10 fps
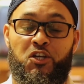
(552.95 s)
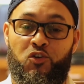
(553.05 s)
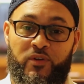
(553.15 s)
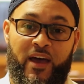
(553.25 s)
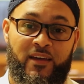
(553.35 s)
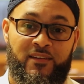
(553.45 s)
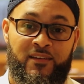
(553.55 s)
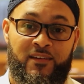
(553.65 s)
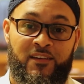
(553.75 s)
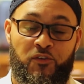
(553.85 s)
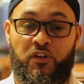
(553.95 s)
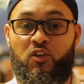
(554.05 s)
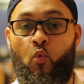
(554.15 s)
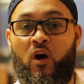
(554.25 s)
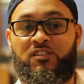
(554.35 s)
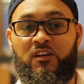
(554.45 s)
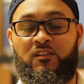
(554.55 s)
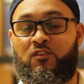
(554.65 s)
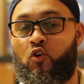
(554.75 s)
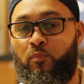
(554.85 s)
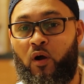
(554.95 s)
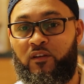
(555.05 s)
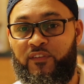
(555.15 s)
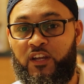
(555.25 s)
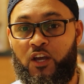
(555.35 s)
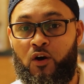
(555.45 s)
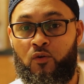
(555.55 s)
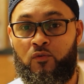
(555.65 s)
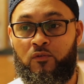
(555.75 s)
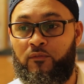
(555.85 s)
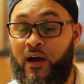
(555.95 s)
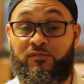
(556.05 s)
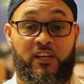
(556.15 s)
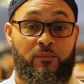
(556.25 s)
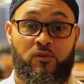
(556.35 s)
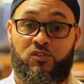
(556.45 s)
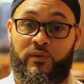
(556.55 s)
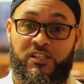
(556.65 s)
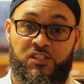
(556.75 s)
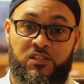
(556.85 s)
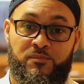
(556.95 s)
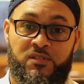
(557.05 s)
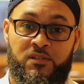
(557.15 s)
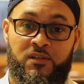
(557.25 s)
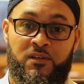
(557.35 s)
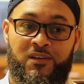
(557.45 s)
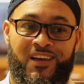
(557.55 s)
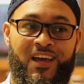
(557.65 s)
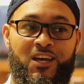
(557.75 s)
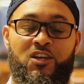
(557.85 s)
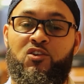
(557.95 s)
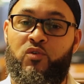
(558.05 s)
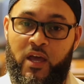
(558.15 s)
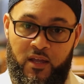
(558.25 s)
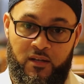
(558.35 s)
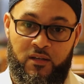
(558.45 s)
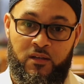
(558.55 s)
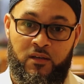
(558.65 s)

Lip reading: do that. You need to watch a third-party video of outstanding personal relationships, do that.